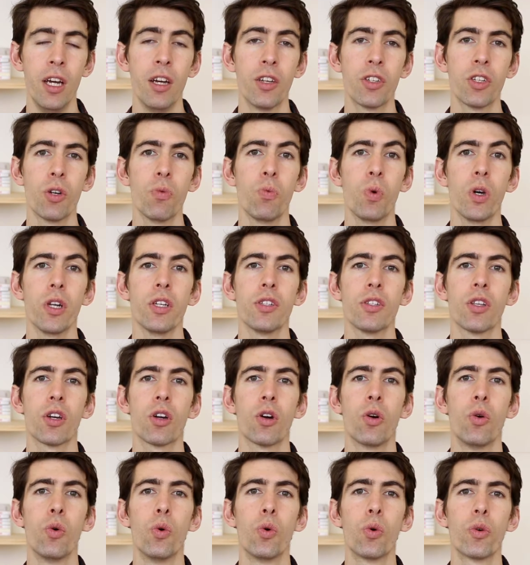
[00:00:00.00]
So what is the
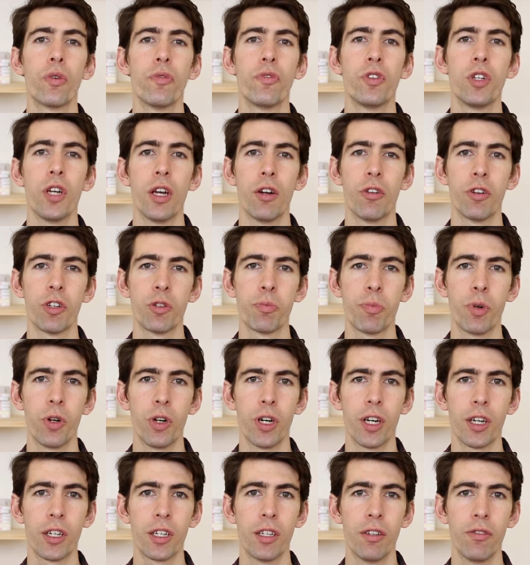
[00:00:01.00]
core of generous
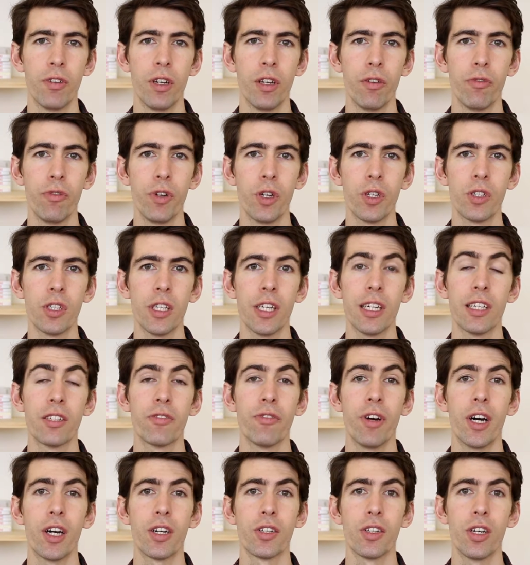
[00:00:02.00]
productivity? Firstly, as
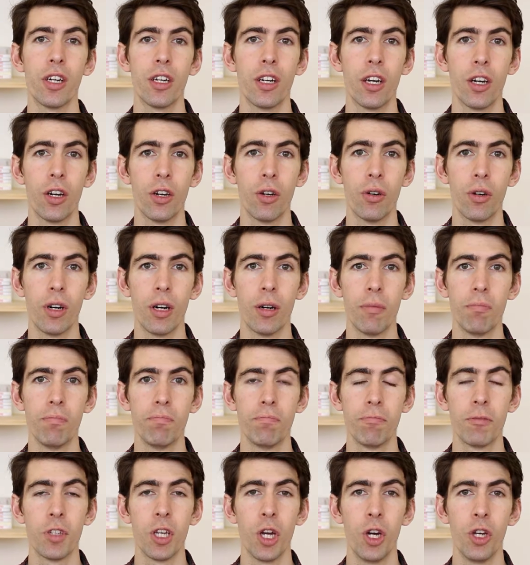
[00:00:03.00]
far as I know,
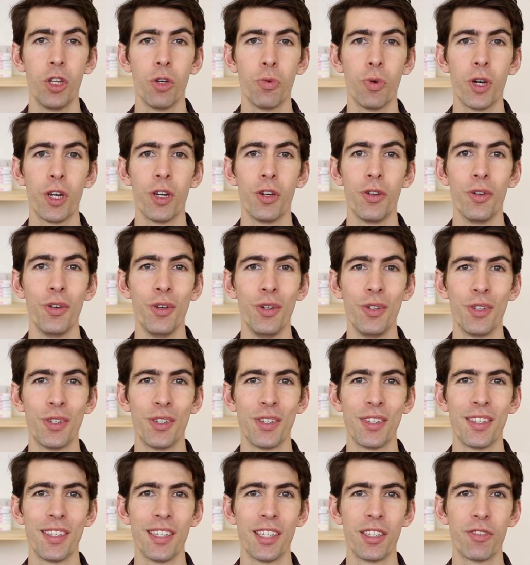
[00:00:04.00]
I'm the only one who
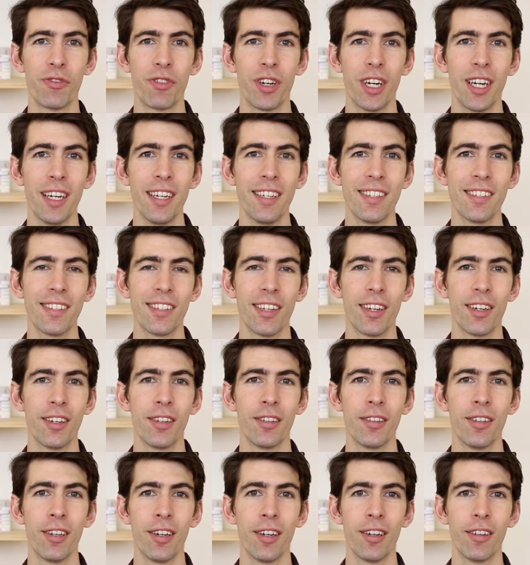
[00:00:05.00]
uses this phrase,
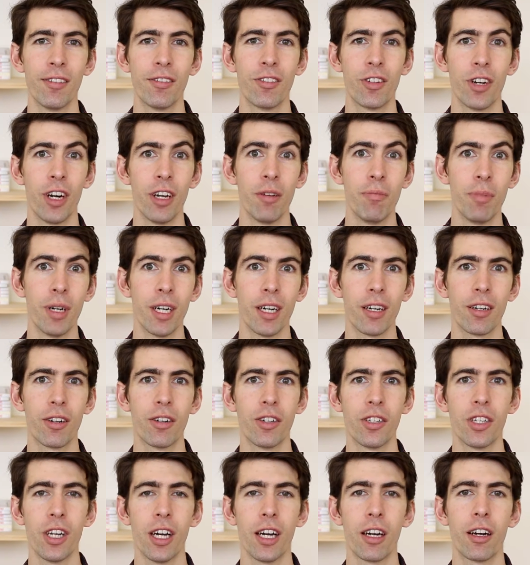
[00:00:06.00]
so, trademark
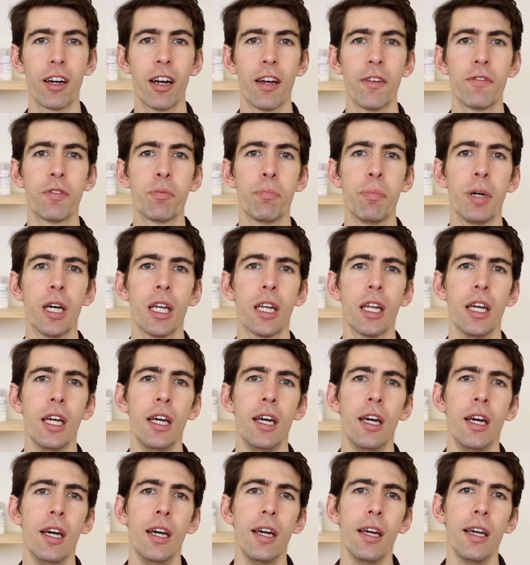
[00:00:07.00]
Chris Hargraves, but
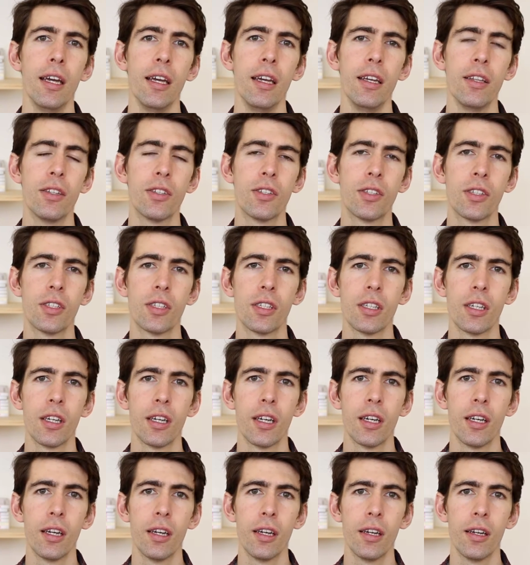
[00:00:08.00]
it's
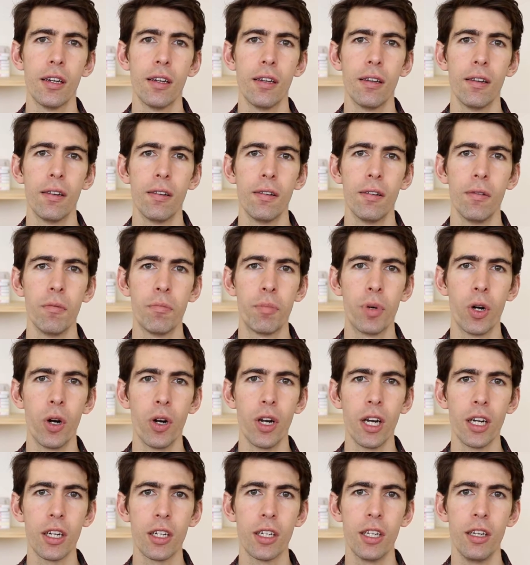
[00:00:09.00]

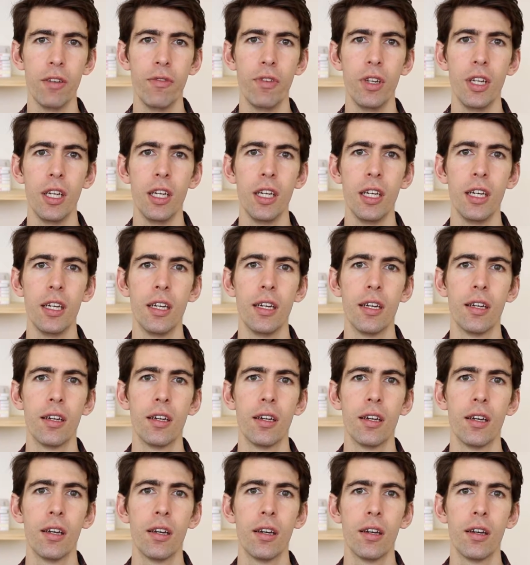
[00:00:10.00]
productivity
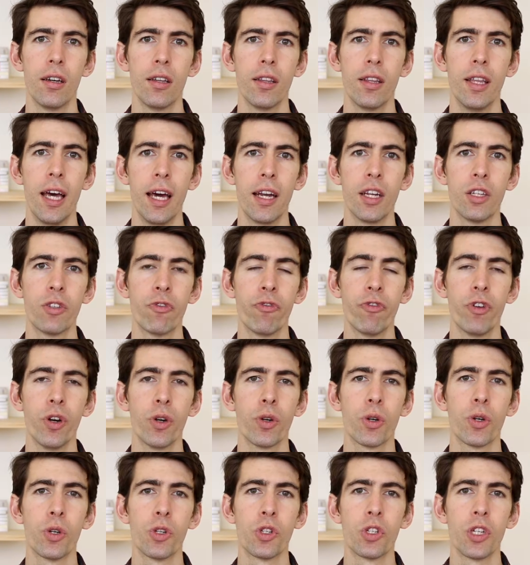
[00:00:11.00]
that is
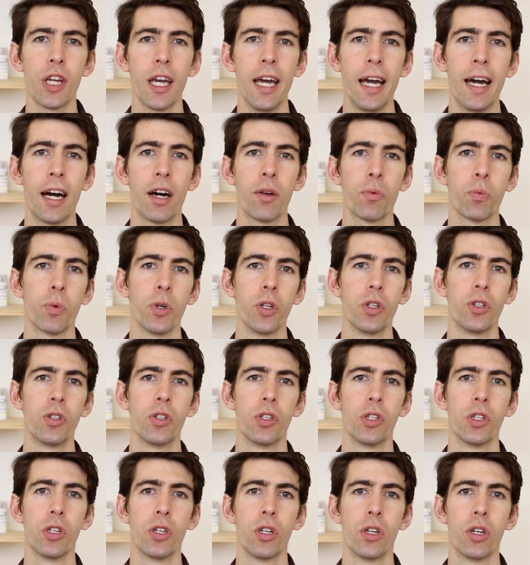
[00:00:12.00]
focused
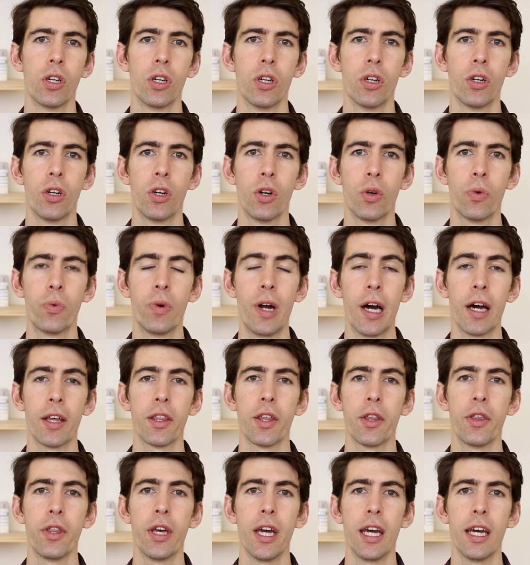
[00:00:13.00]
outwards
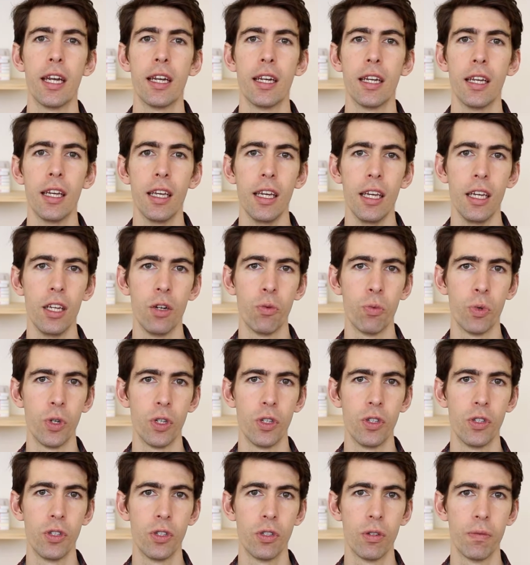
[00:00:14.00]
rather than
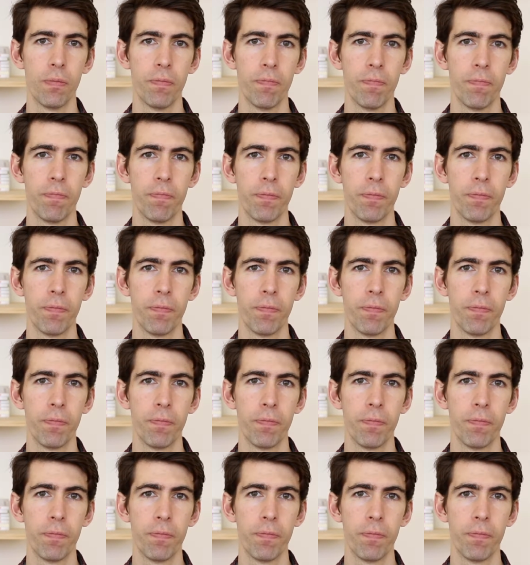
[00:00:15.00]
inwards.